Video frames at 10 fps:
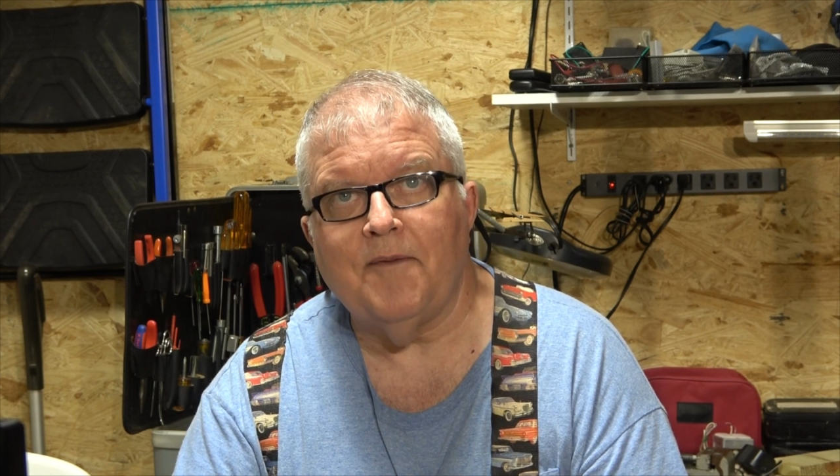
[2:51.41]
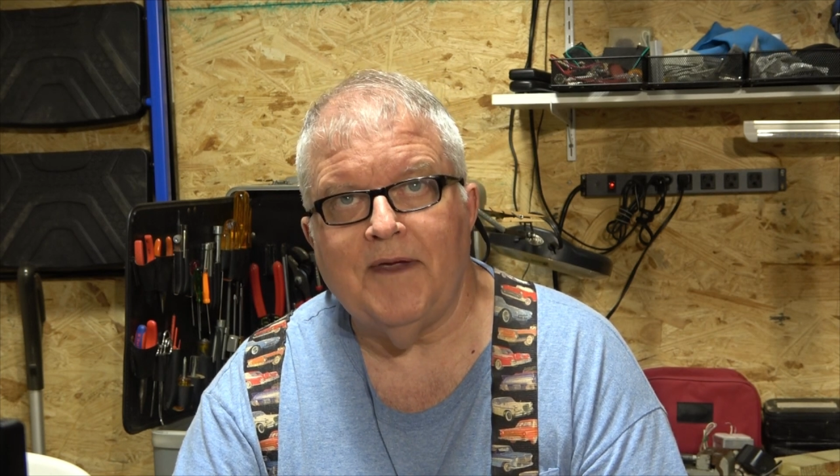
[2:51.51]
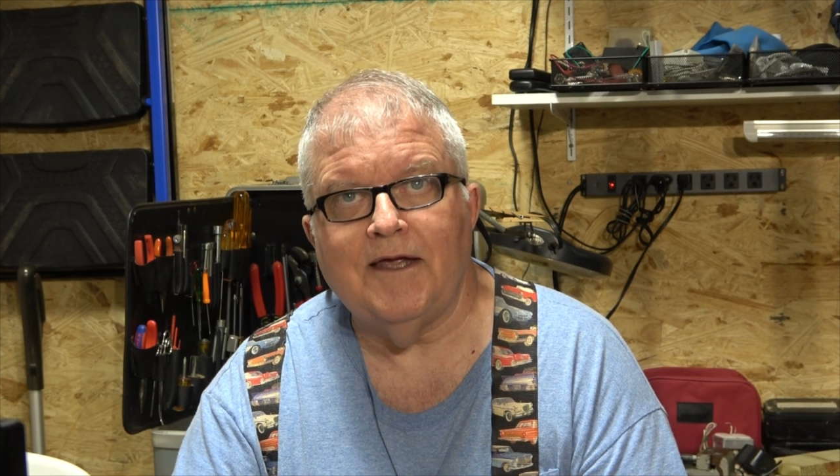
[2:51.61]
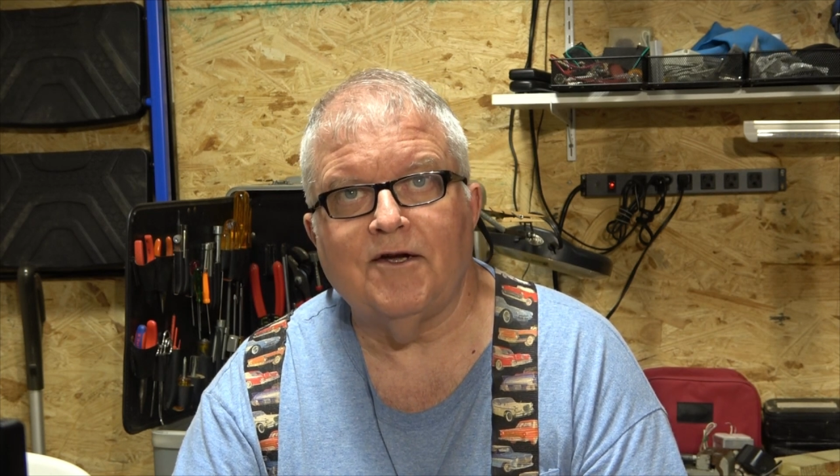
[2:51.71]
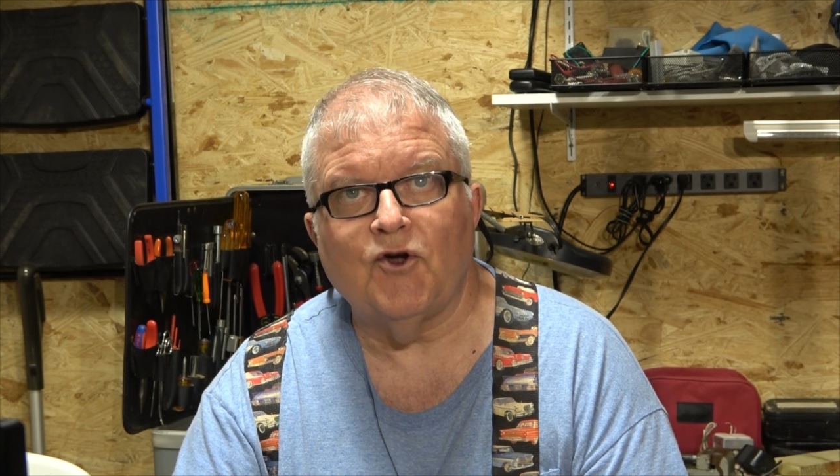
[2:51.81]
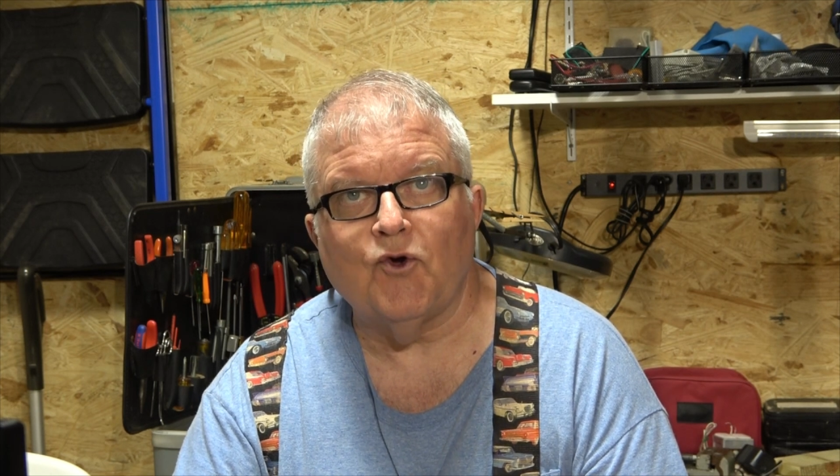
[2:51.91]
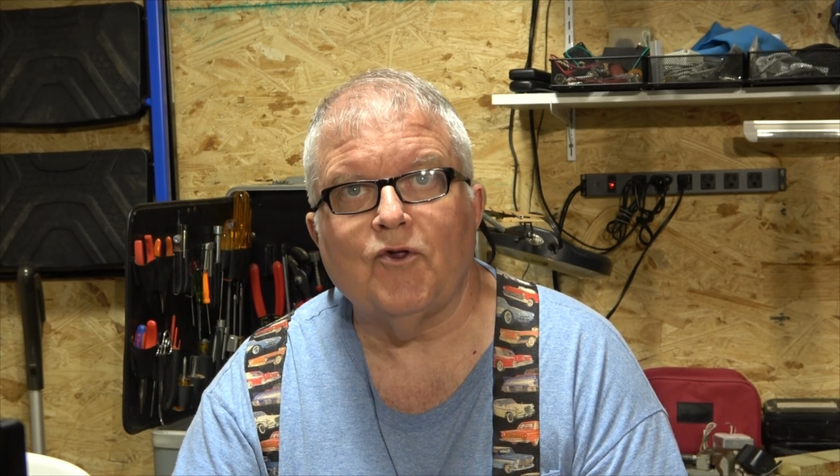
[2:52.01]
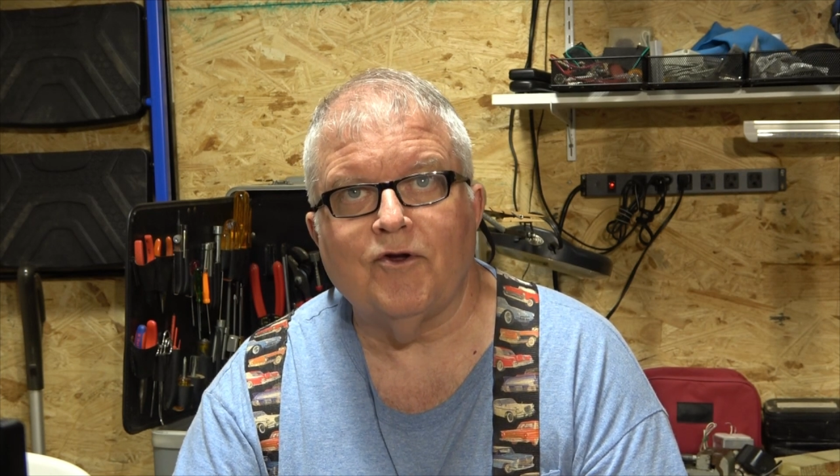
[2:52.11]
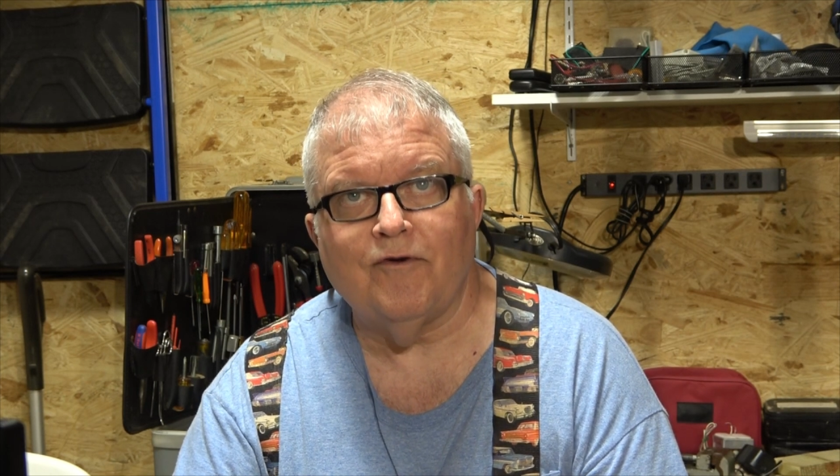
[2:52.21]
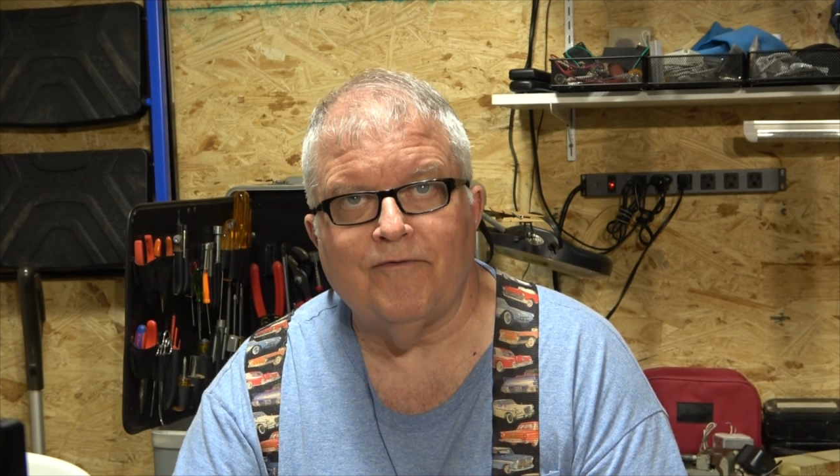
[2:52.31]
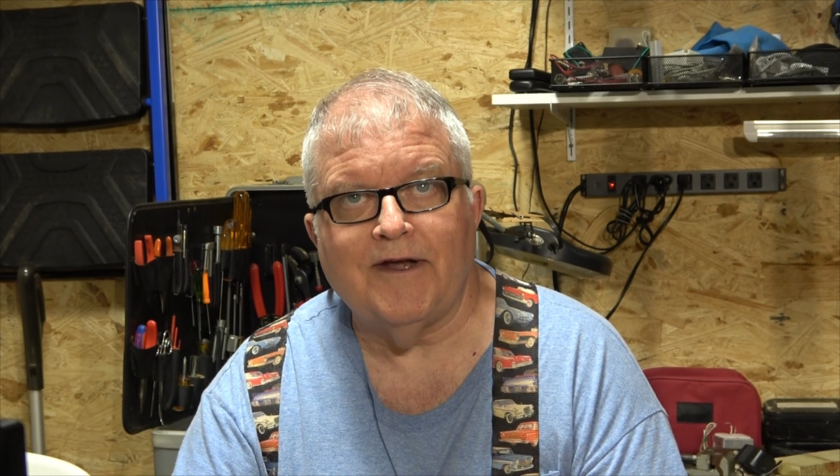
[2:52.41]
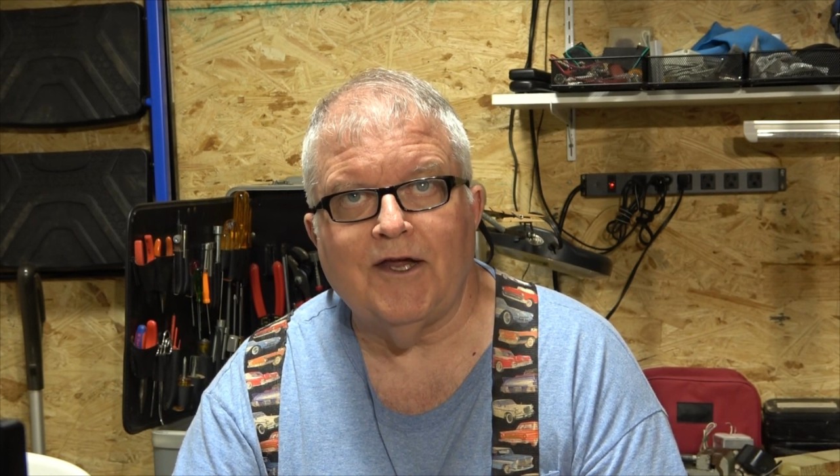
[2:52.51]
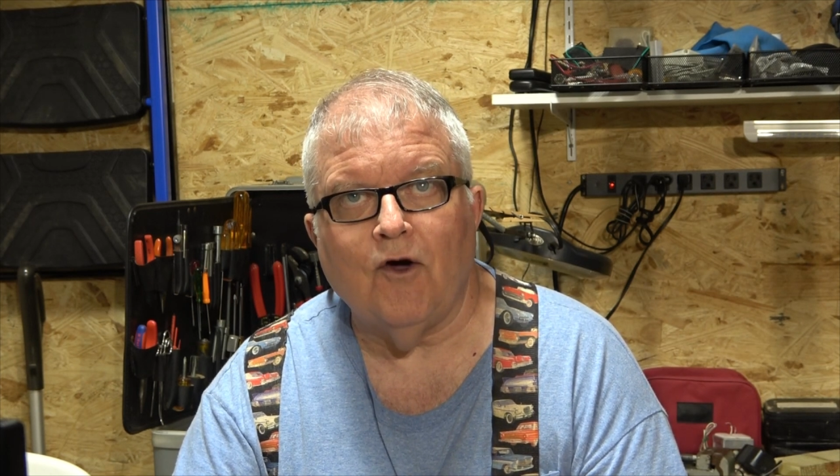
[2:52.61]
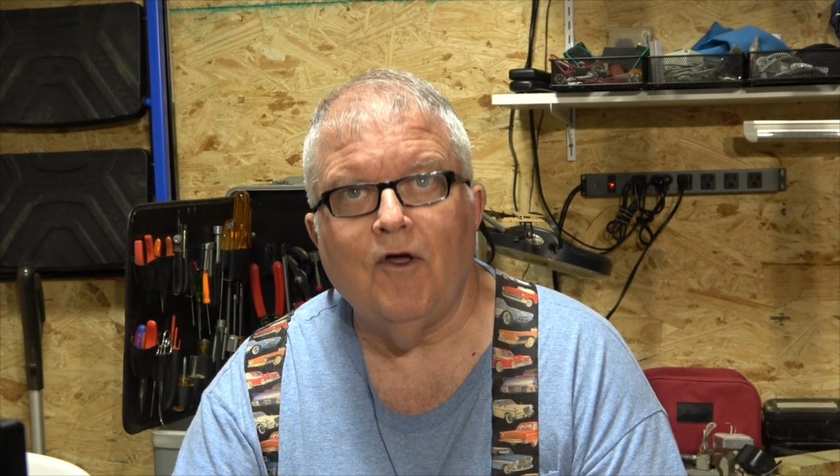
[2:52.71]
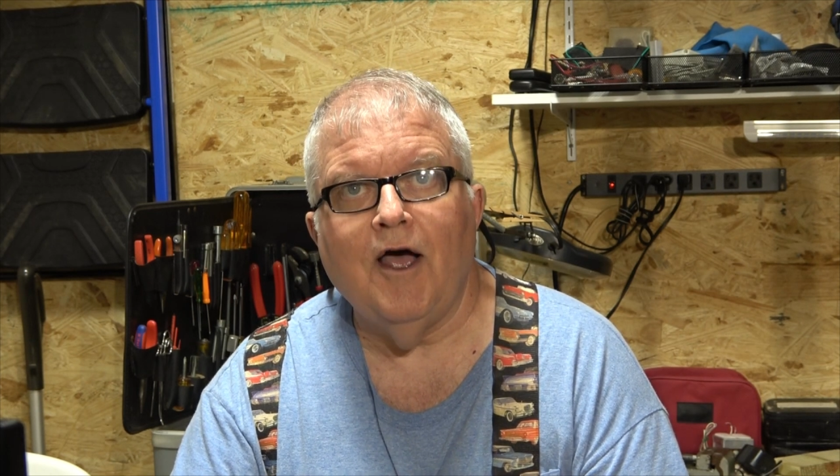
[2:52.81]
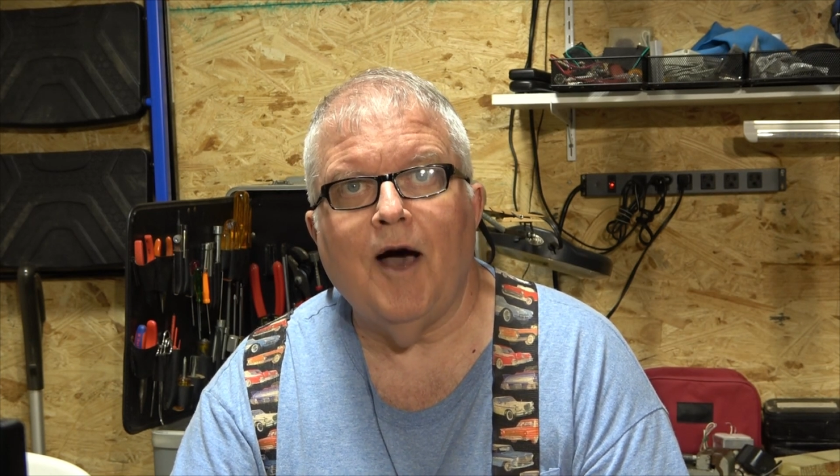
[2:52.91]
me in an earlier video.